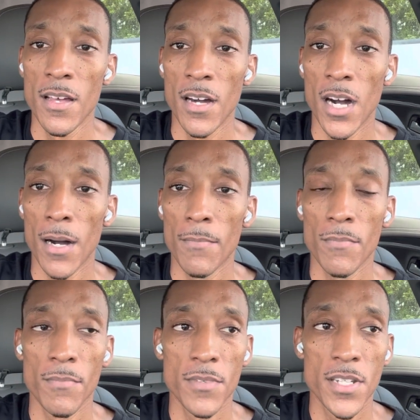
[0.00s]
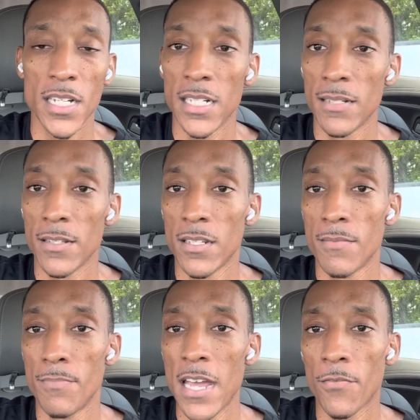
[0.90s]
um, to
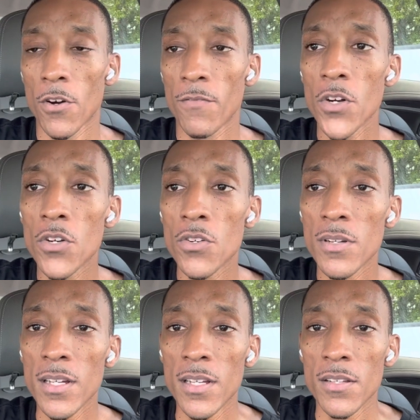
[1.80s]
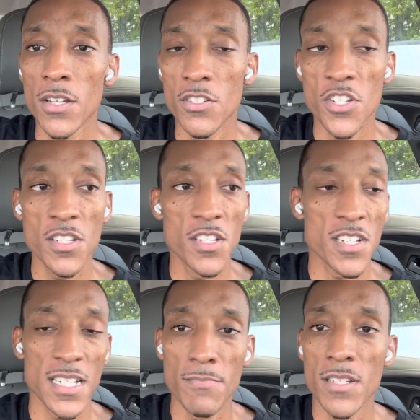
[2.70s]
pay for her food. You know, she
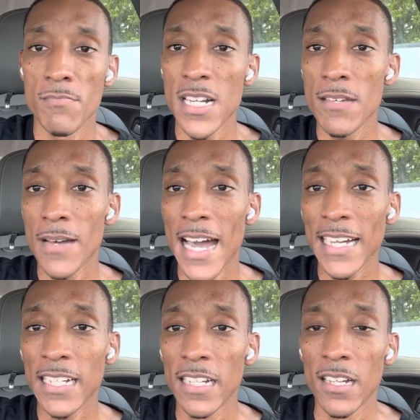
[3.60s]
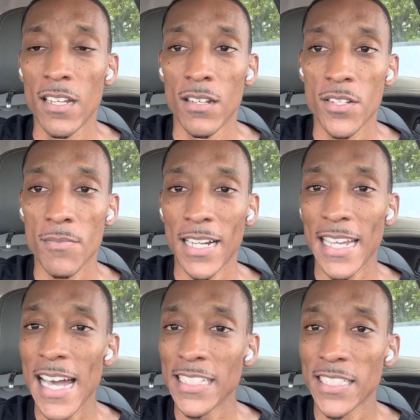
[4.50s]
just sent me the money back to my
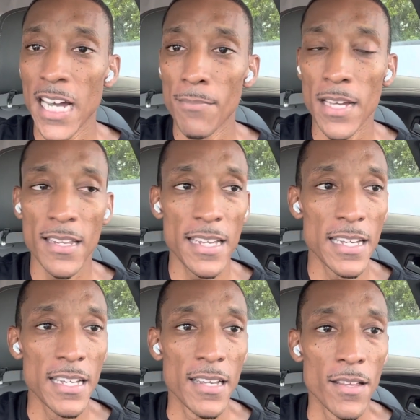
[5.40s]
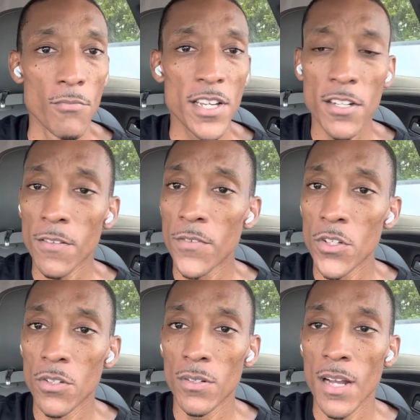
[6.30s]
Cash App and then we get her
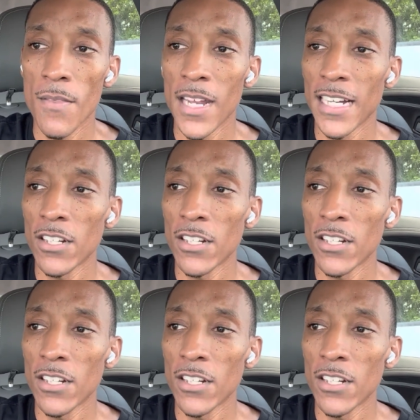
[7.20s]
food and then I